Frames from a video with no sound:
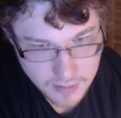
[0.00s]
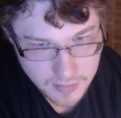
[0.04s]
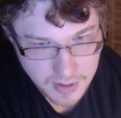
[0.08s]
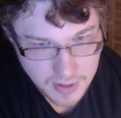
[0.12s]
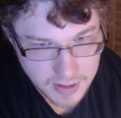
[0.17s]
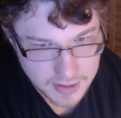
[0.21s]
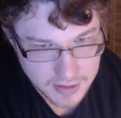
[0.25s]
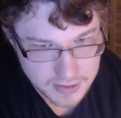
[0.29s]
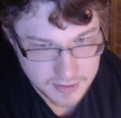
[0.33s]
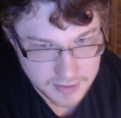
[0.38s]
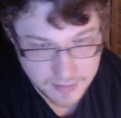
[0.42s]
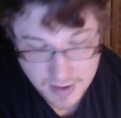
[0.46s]

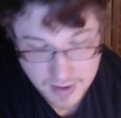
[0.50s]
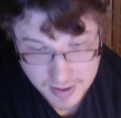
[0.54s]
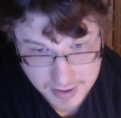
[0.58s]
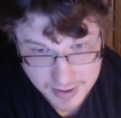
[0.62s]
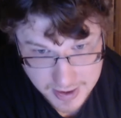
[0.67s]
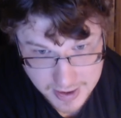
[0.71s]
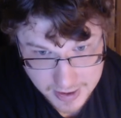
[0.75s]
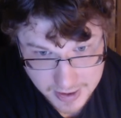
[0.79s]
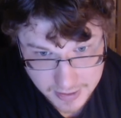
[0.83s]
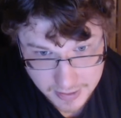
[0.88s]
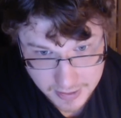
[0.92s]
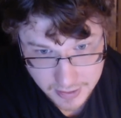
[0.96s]
because of my
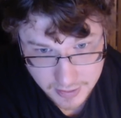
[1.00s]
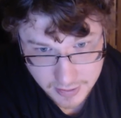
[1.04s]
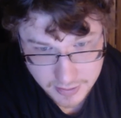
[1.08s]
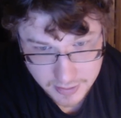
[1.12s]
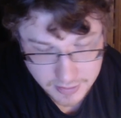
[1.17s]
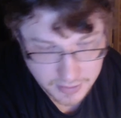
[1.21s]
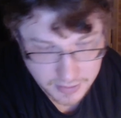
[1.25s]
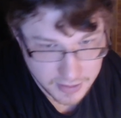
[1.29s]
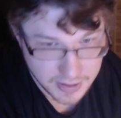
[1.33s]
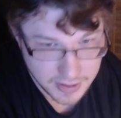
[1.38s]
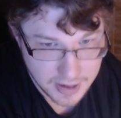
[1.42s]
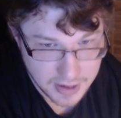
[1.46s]
neck
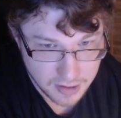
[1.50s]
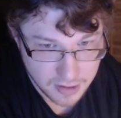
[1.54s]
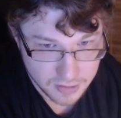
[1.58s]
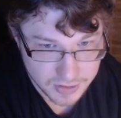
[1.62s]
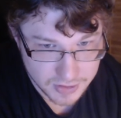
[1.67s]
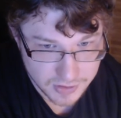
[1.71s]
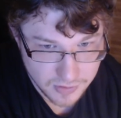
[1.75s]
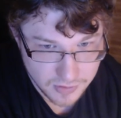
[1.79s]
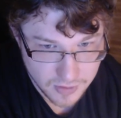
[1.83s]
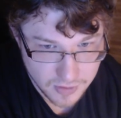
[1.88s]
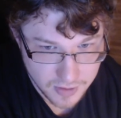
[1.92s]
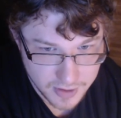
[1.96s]
and how
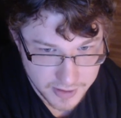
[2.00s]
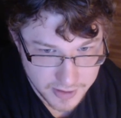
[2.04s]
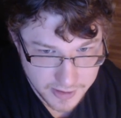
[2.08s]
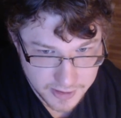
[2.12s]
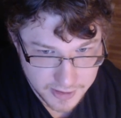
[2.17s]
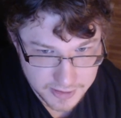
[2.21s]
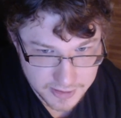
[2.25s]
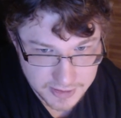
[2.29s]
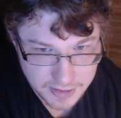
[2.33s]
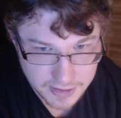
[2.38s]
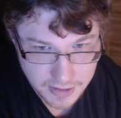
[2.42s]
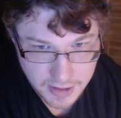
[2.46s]
sore it
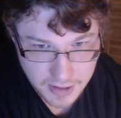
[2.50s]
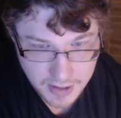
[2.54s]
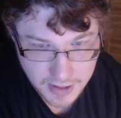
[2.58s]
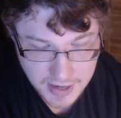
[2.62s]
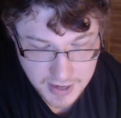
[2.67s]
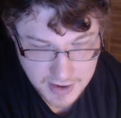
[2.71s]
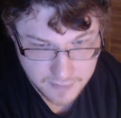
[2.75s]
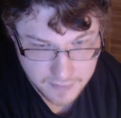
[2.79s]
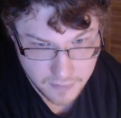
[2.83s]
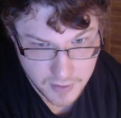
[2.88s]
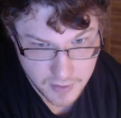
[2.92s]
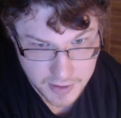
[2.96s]
is
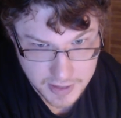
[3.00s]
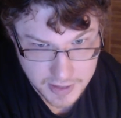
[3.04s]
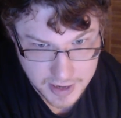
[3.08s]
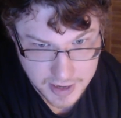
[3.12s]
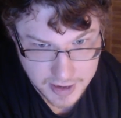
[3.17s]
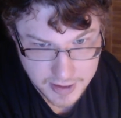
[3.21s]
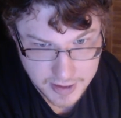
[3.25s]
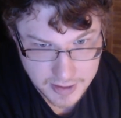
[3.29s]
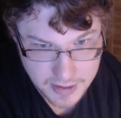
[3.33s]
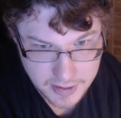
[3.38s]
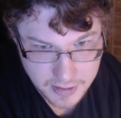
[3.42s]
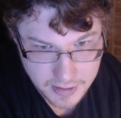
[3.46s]
every
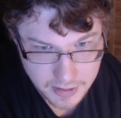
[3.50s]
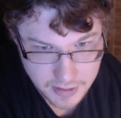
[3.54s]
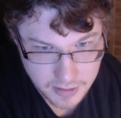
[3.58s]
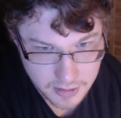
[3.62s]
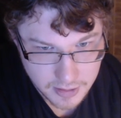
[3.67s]
day.